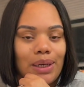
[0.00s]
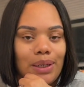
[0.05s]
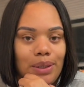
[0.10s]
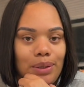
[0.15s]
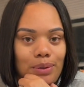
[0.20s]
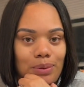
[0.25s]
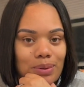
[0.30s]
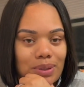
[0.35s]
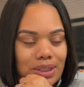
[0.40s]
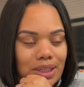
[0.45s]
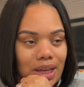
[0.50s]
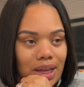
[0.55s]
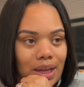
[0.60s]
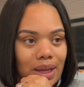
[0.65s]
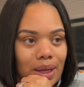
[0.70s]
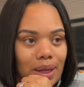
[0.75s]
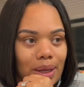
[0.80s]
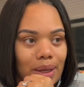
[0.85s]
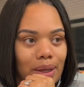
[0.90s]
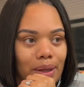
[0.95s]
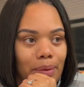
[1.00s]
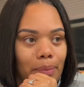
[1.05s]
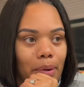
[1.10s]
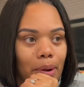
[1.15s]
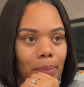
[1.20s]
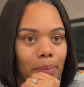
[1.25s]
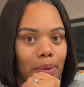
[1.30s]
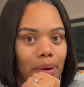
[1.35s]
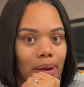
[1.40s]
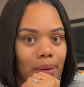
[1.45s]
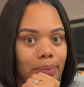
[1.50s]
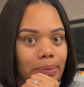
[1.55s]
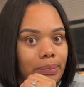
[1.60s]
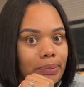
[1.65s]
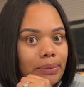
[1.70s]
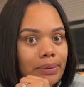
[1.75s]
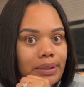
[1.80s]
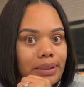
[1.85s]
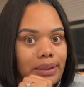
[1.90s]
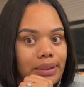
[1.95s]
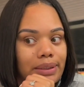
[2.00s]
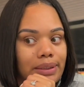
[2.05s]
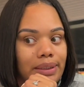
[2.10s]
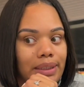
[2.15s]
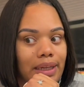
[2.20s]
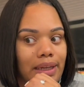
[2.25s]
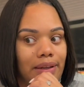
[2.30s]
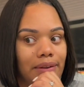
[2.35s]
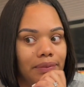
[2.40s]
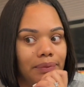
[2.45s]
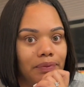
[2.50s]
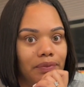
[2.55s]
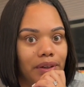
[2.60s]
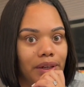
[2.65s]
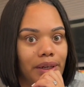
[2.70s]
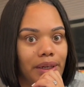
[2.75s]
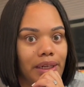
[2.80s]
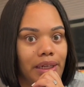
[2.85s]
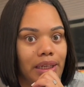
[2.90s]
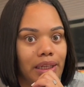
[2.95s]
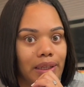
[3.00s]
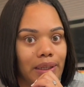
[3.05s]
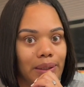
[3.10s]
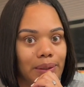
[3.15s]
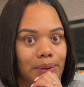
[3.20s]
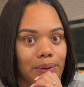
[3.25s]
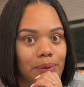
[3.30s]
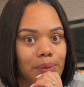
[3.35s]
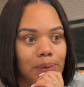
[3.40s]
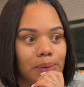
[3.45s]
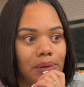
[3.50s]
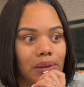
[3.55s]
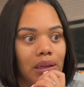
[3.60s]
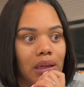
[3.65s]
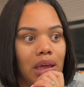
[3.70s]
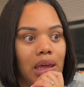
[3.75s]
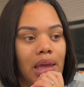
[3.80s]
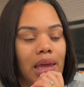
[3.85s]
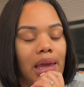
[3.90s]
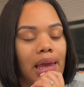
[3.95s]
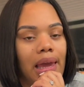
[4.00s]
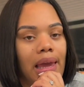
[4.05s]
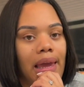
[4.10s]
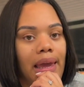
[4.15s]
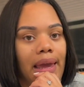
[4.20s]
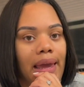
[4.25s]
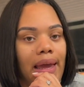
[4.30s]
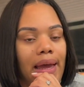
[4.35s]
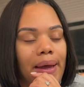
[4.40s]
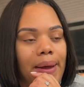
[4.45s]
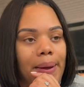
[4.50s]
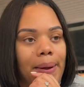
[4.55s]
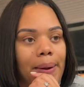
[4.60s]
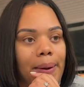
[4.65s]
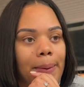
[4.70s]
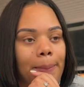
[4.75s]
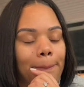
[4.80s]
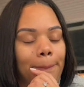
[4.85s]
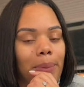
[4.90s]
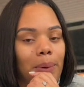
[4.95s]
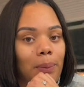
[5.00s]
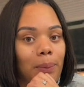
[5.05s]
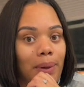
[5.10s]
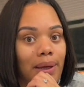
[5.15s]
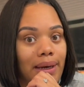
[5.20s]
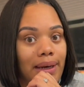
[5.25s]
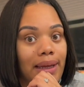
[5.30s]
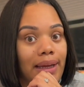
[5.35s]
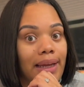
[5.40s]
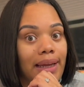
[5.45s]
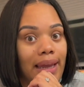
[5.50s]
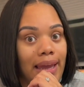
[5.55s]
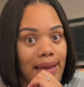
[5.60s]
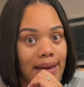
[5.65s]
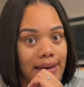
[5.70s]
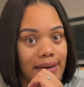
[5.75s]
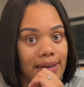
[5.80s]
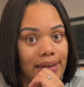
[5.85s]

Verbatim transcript: little time probably not very long um, but while I got it,